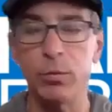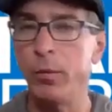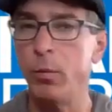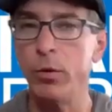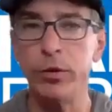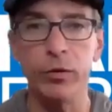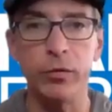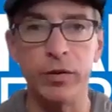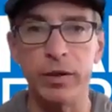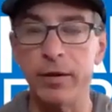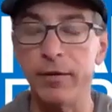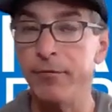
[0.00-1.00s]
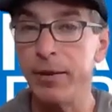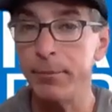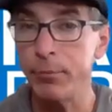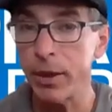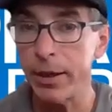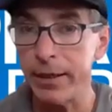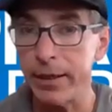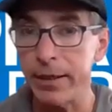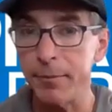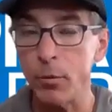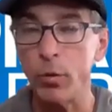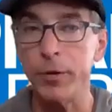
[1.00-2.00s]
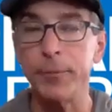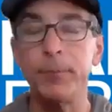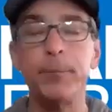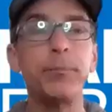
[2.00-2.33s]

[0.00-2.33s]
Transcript: We weren't using Eventbrite anymore.